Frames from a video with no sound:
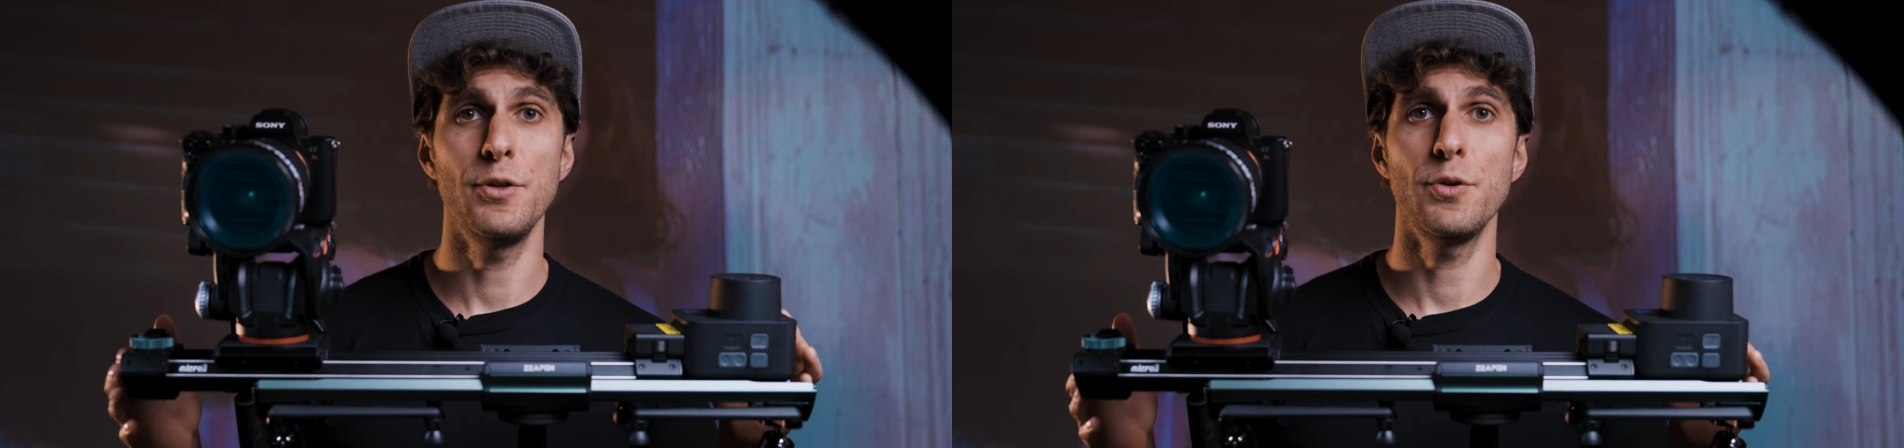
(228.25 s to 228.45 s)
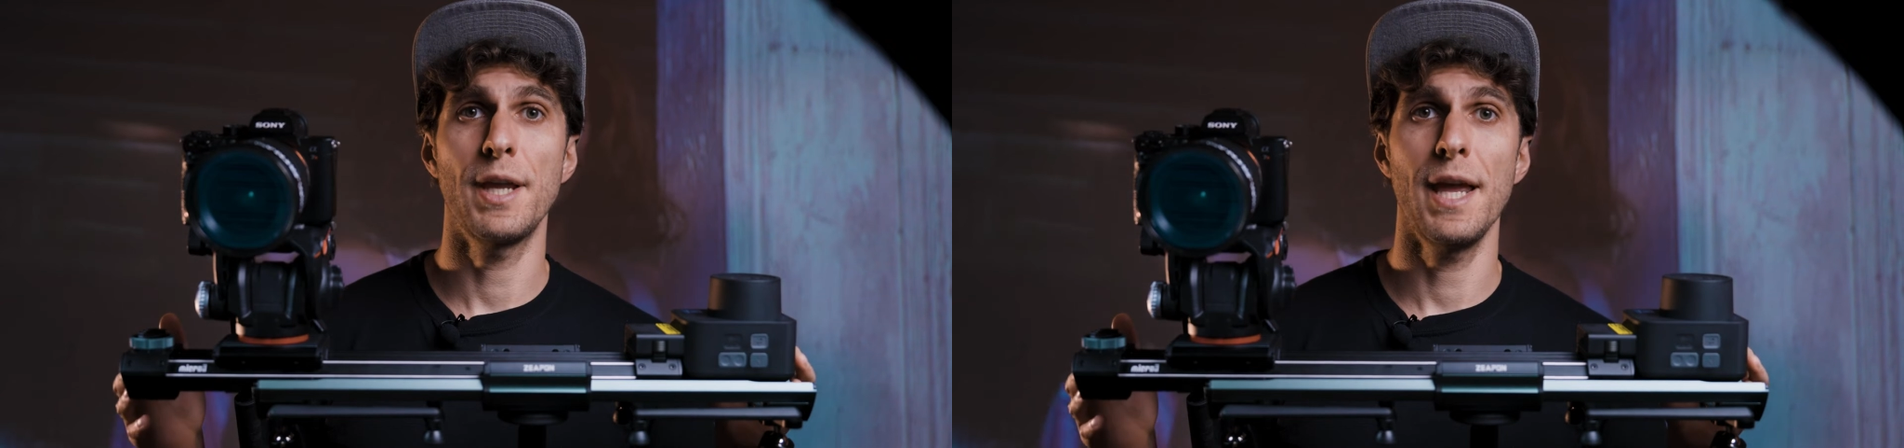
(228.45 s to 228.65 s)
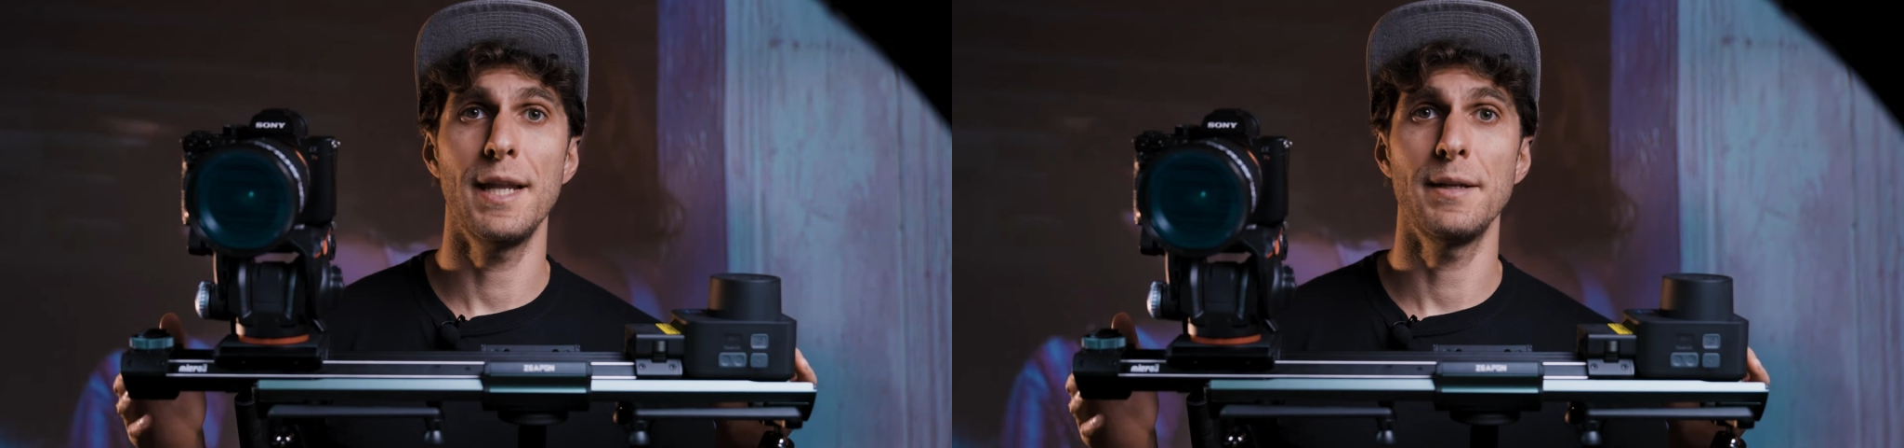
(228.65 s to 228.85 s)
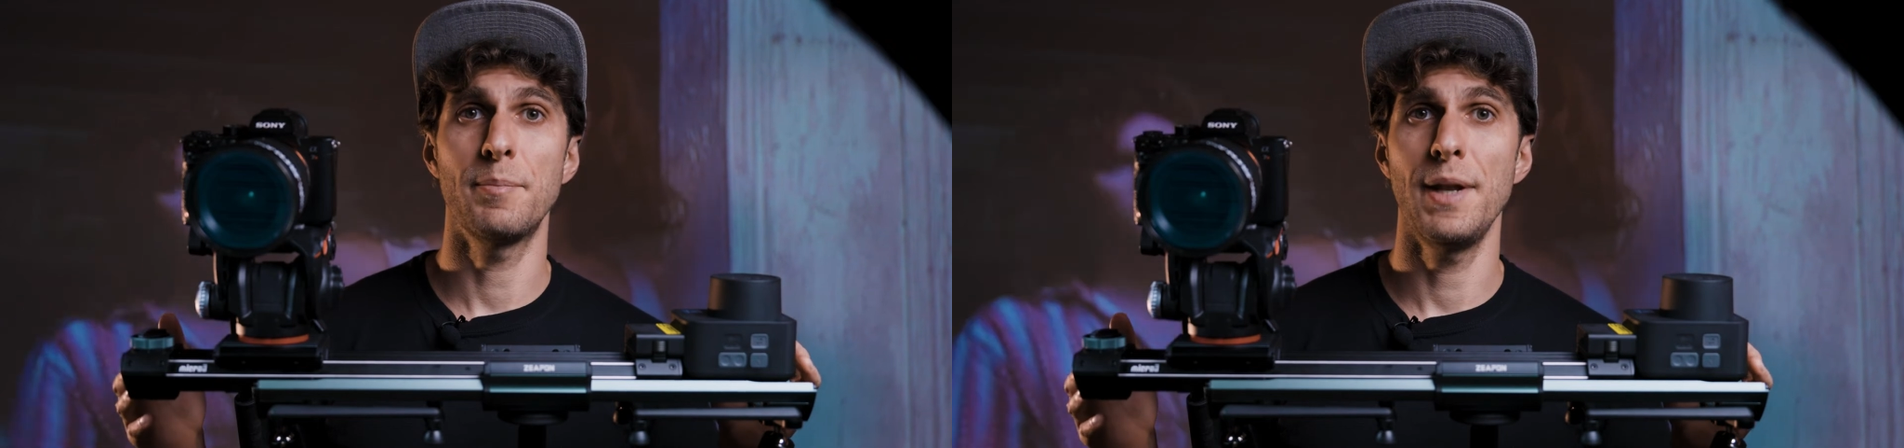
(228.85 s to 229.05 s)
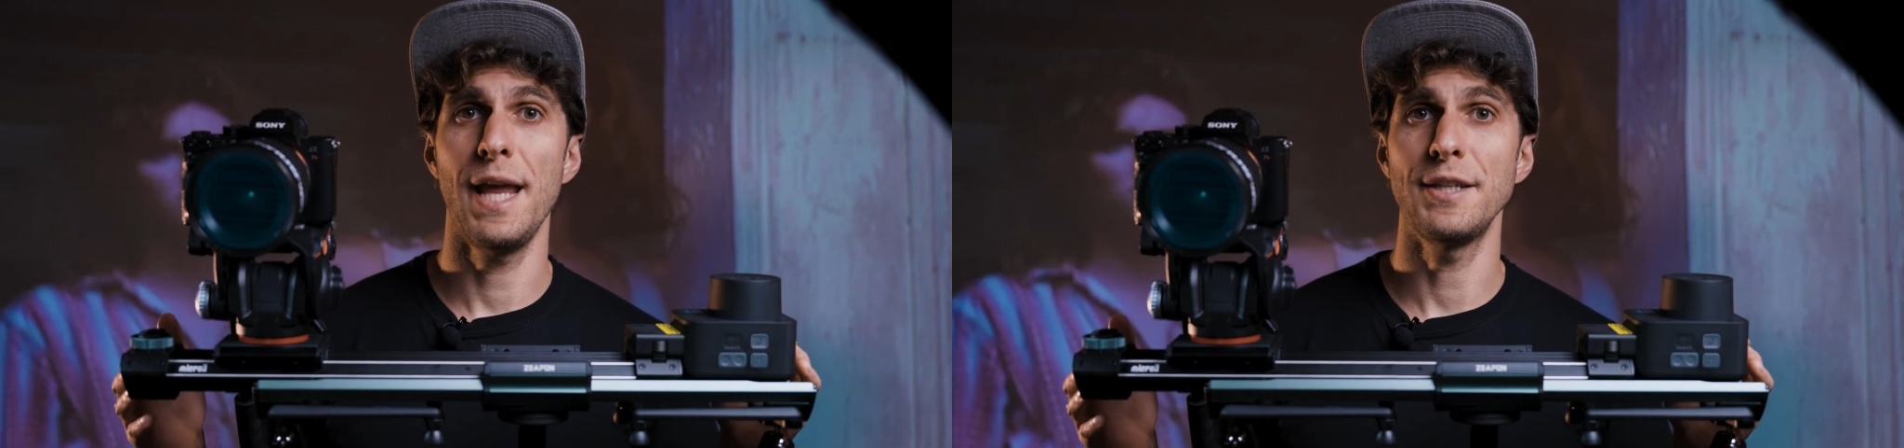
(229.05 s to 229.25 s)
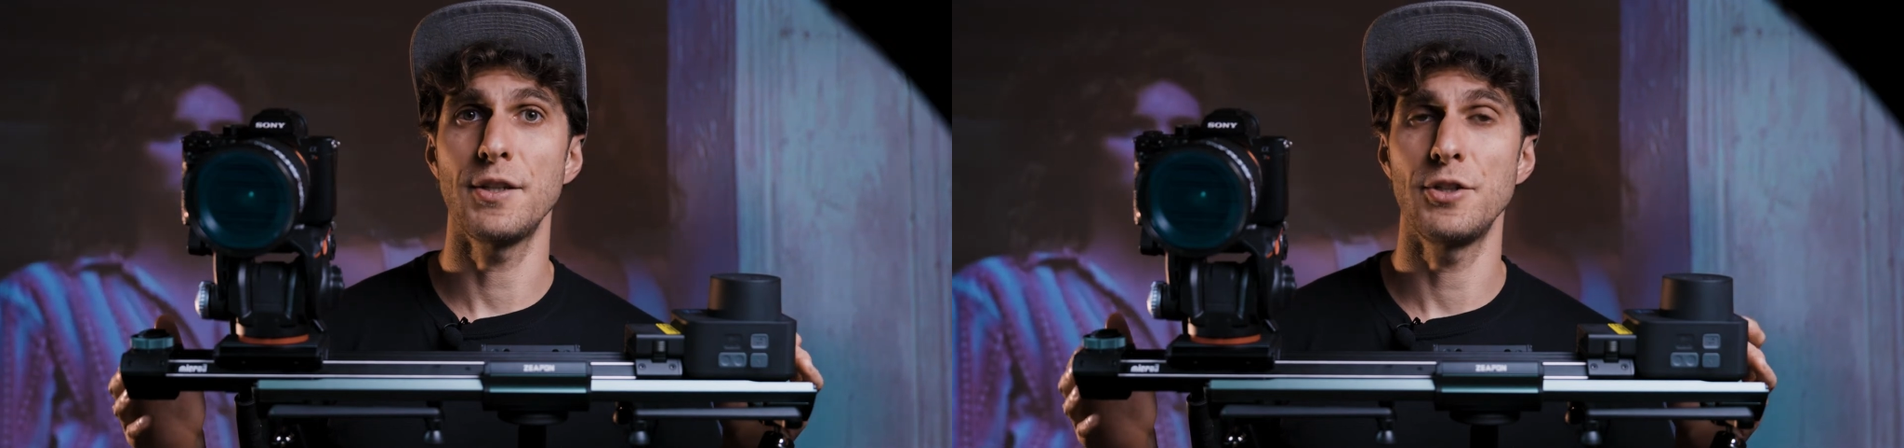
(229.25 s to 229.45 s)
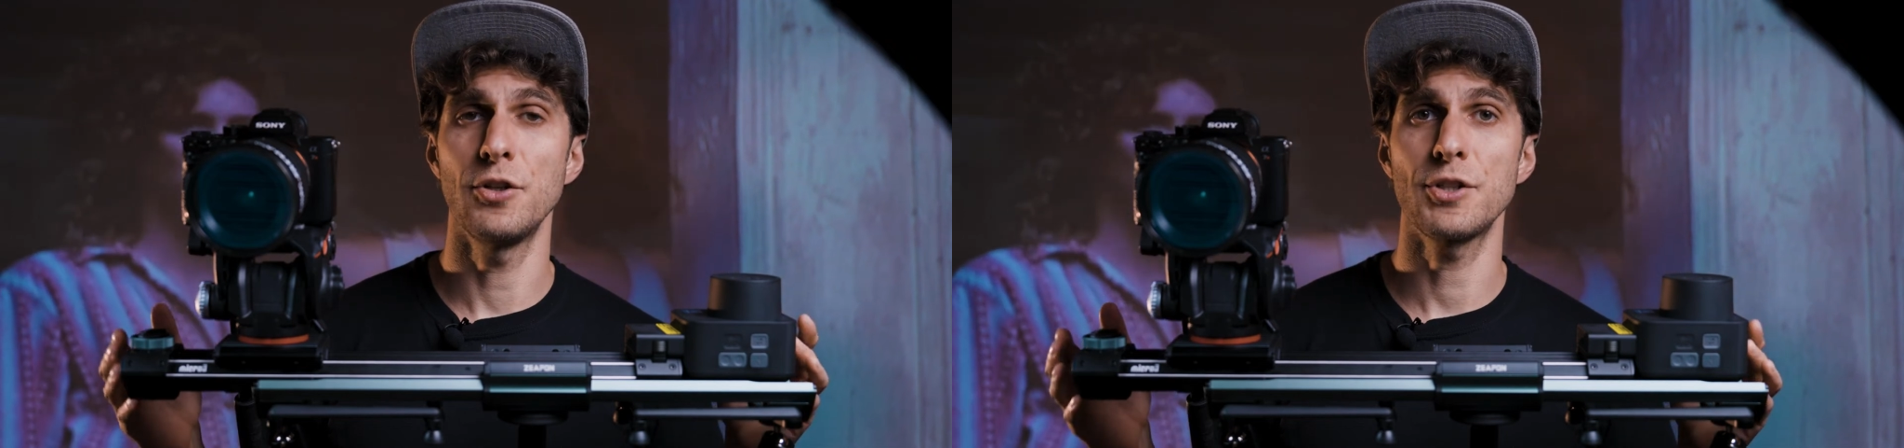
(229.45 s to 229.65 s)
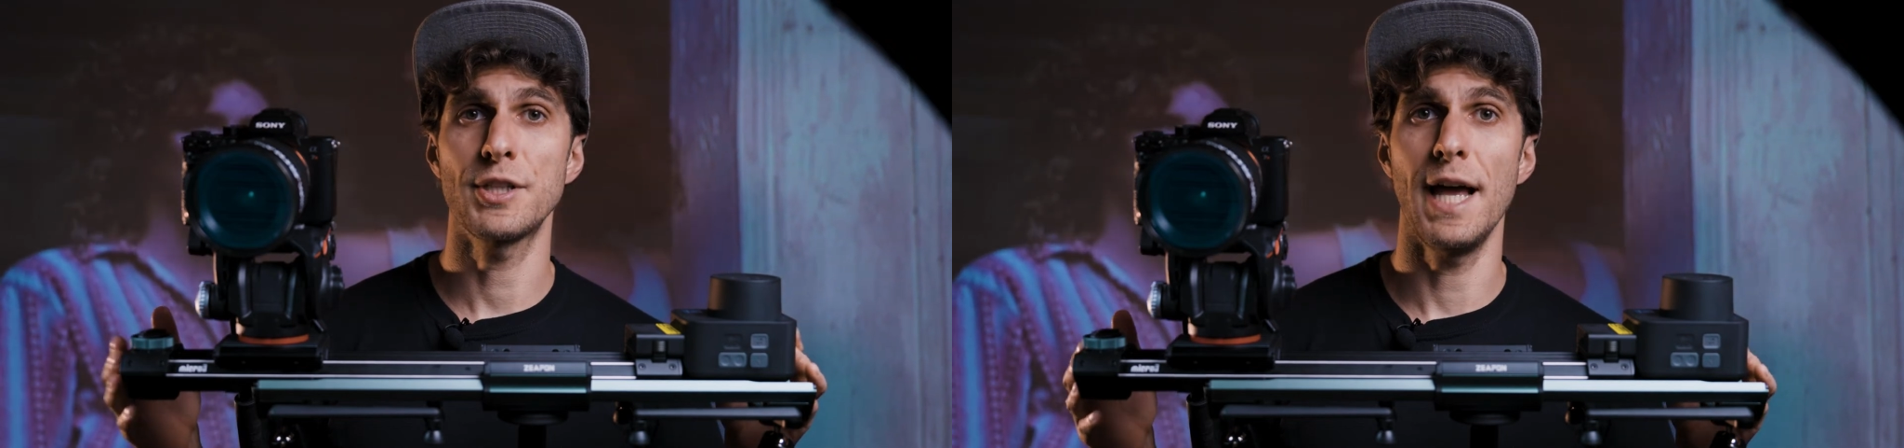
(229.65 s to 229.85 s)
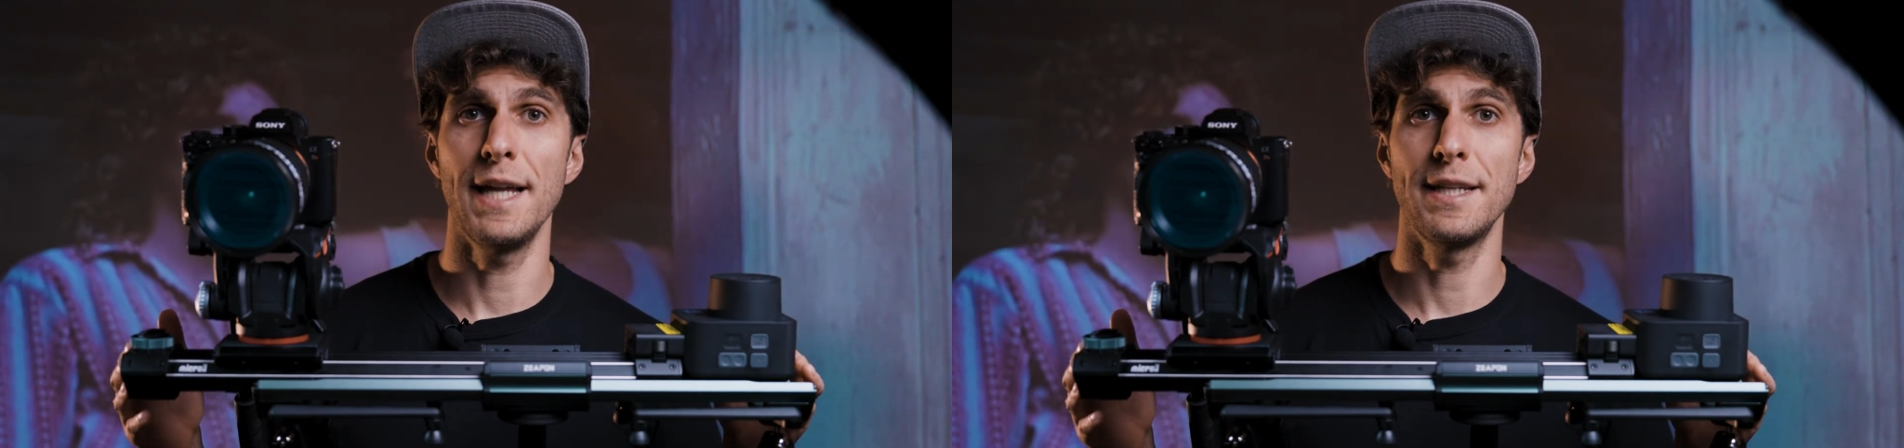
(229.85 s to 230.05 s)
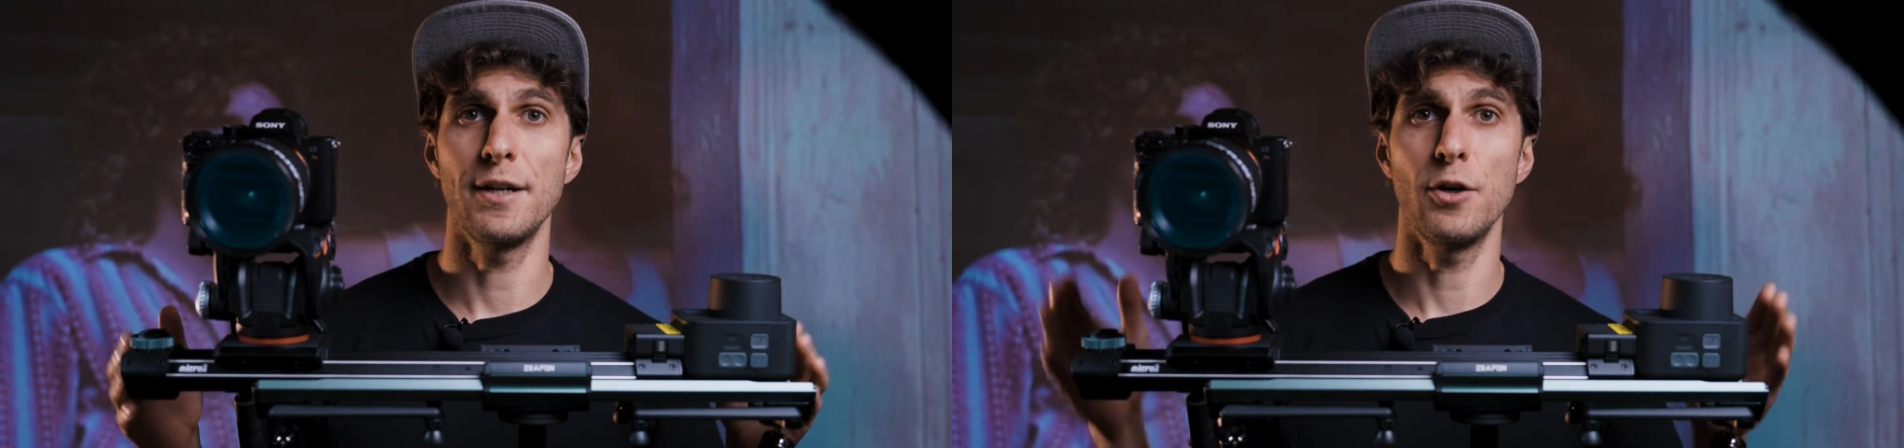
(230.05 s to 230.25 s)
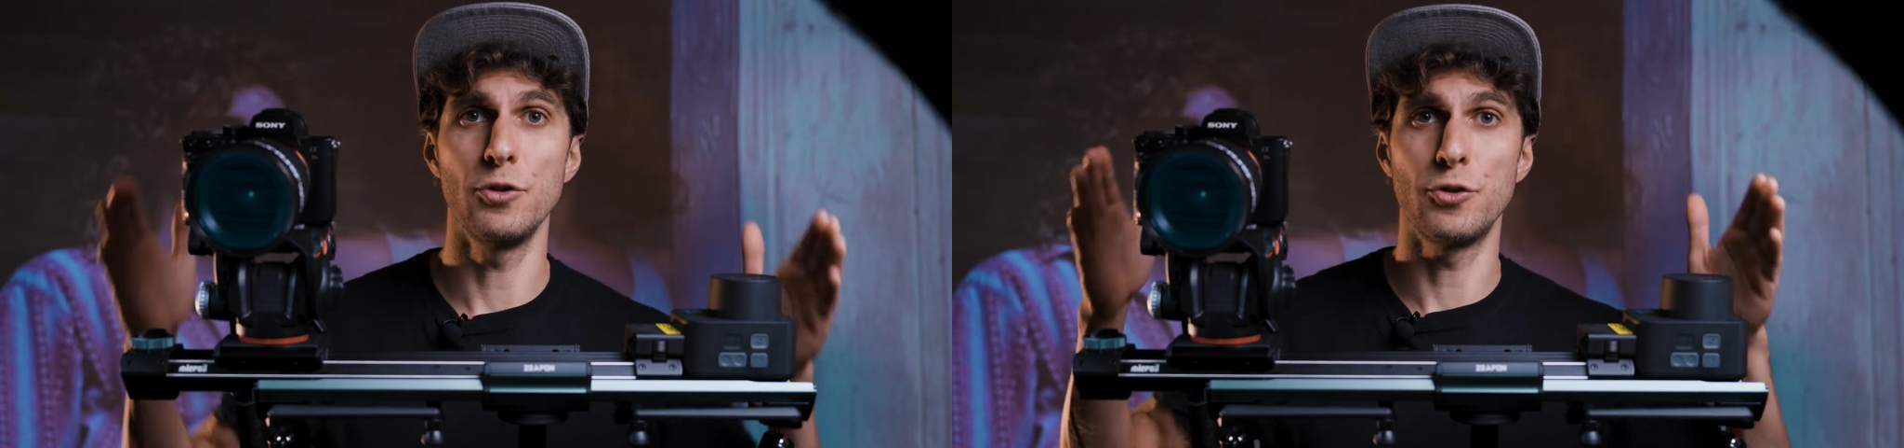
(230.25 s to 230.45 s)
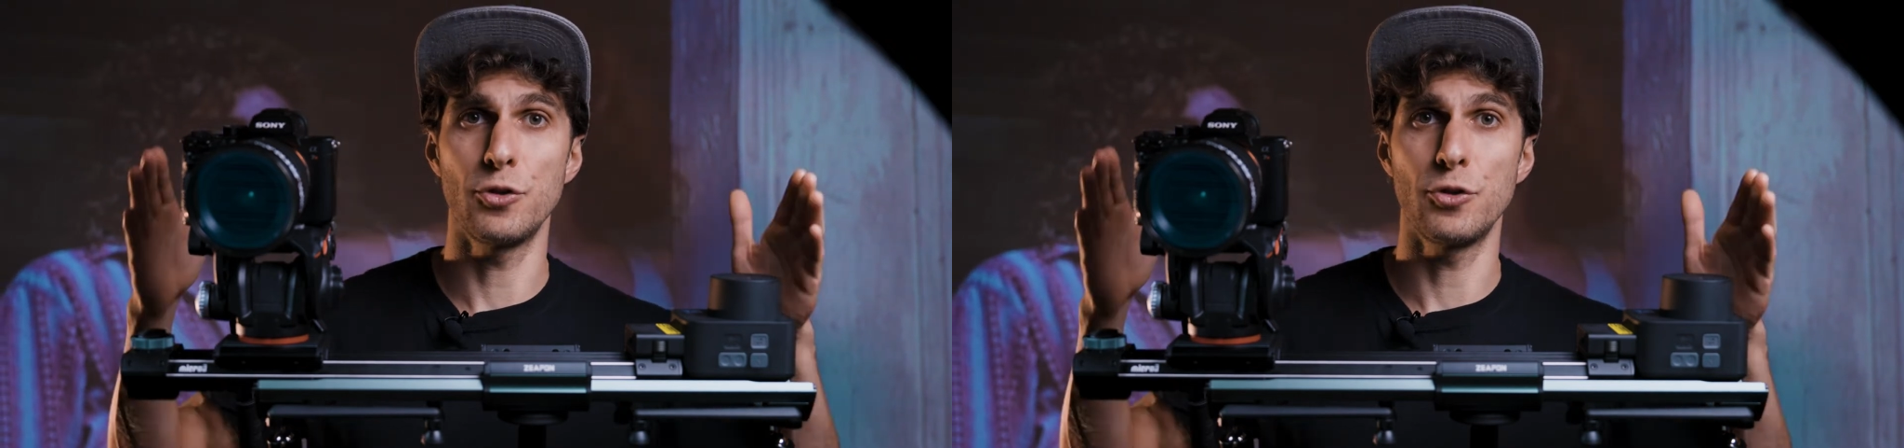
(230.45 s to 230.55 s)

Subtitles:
you can place your slider on